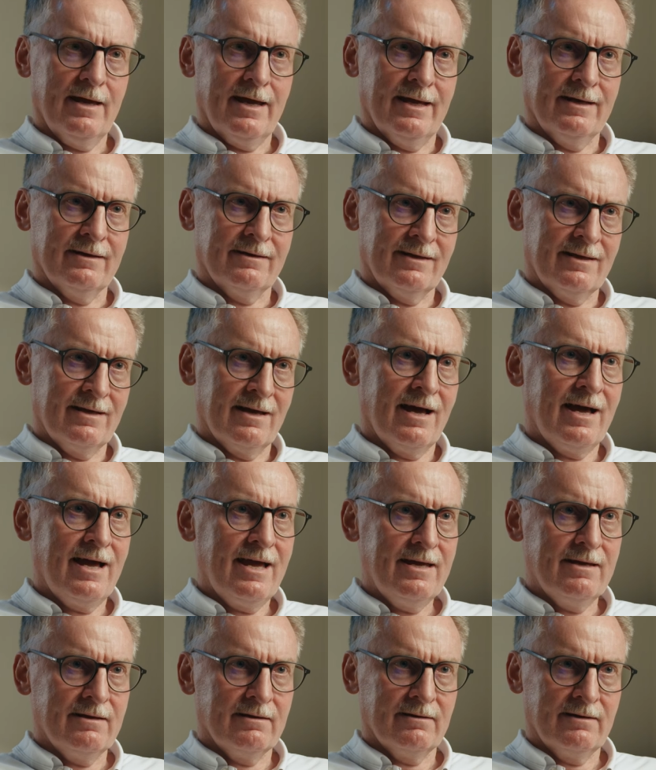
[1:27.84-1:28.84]
And
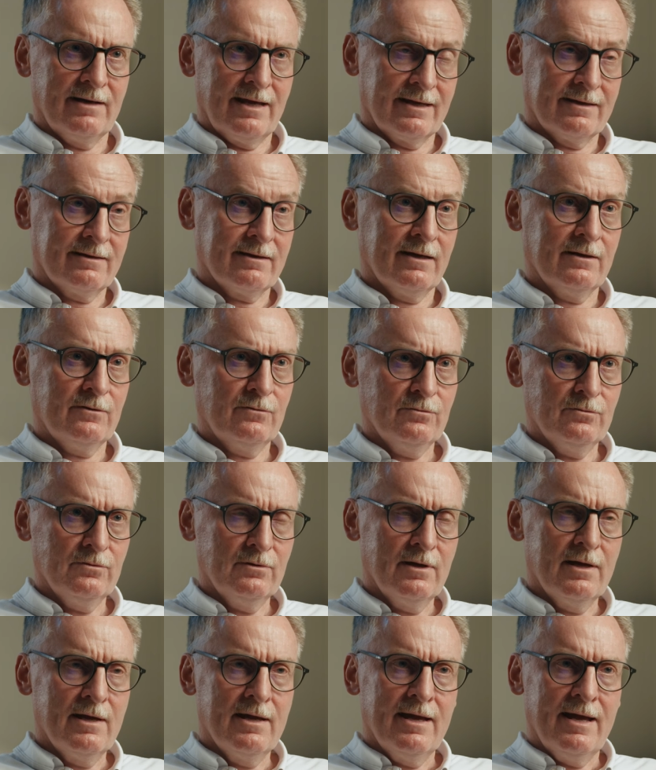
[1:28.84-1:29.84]
AI, like
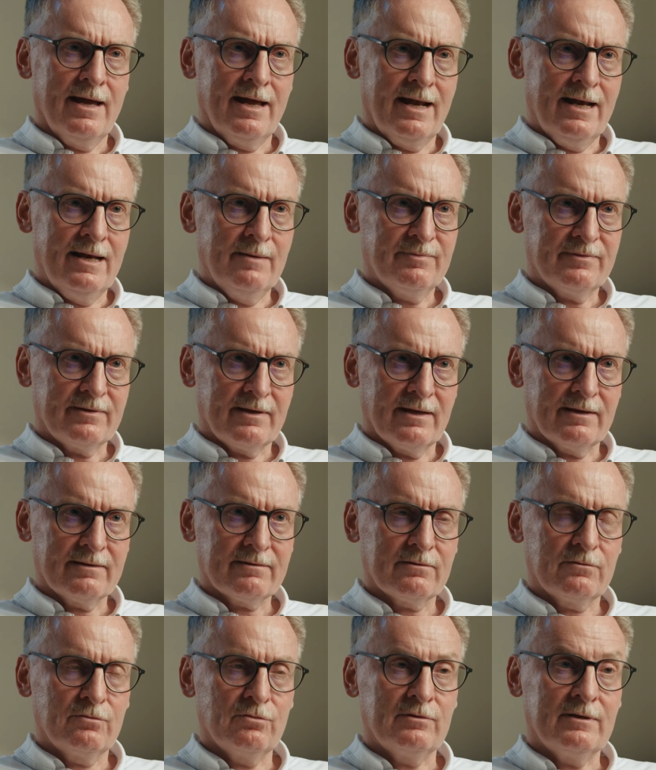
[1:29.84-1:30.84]
CADU, helps
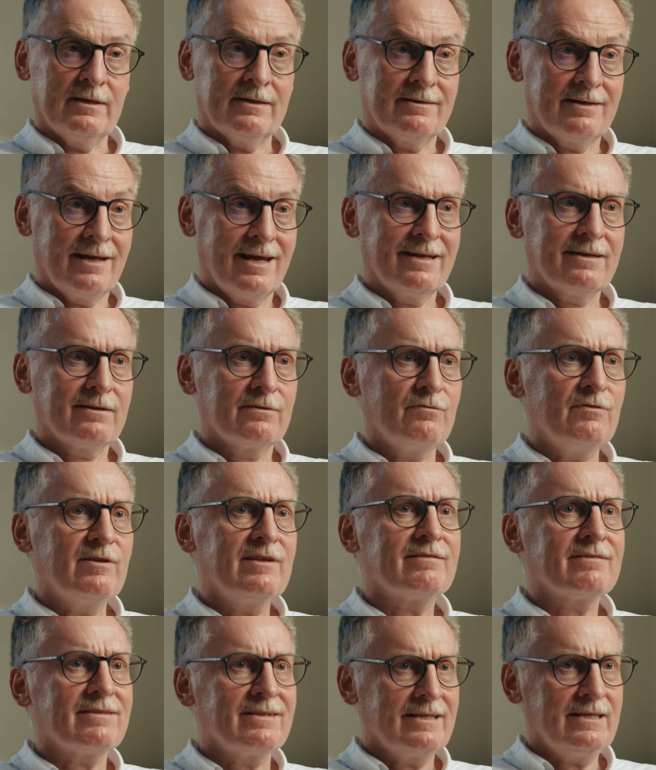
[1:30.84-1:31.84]
us to detect
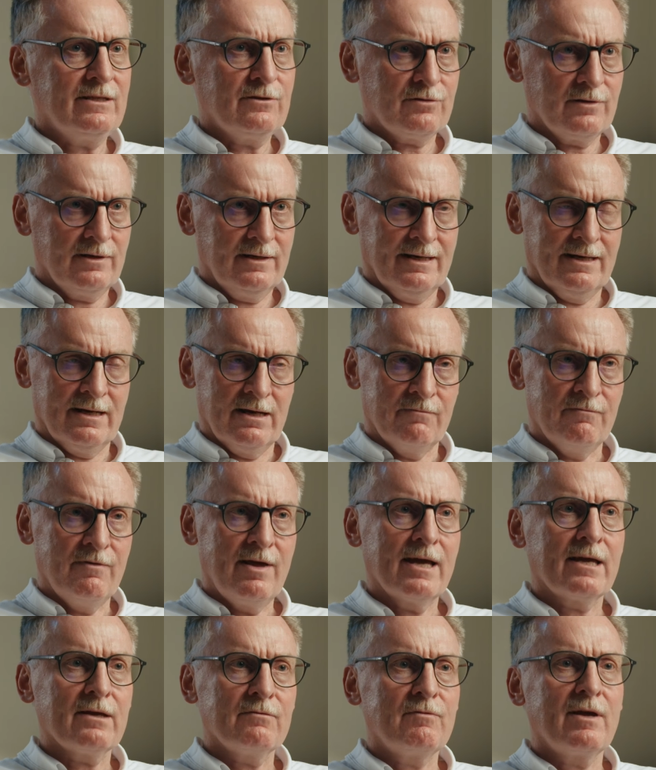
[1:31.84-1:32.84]
these lesions in a
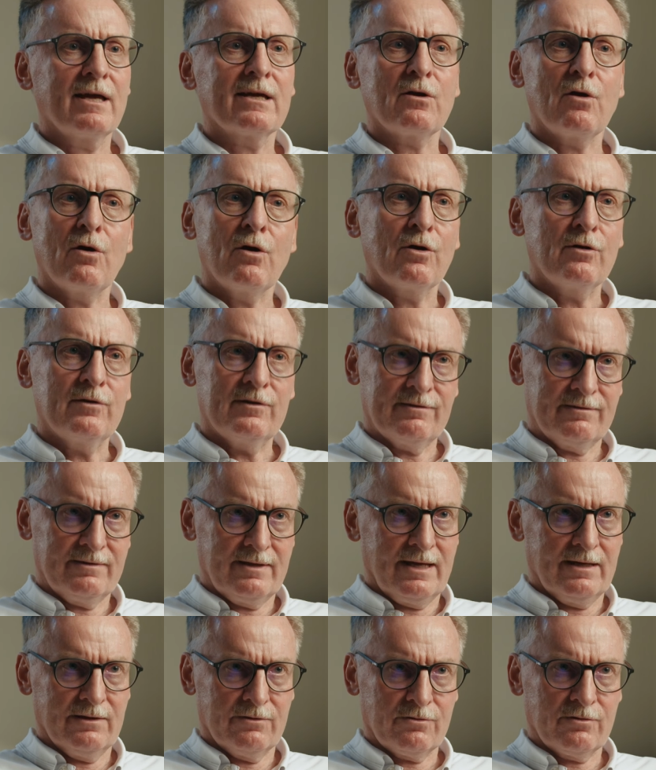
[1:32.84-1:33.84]
very, very early
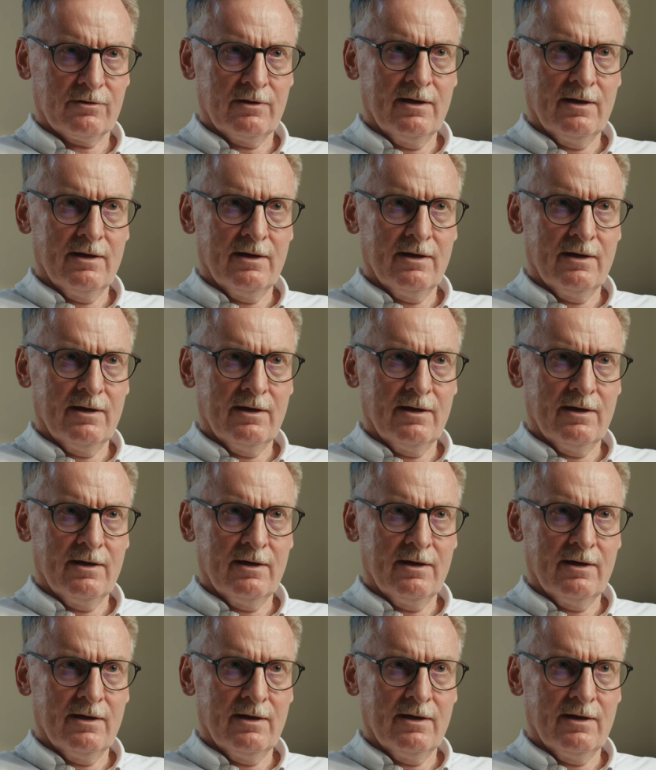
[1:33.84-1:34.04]
stage.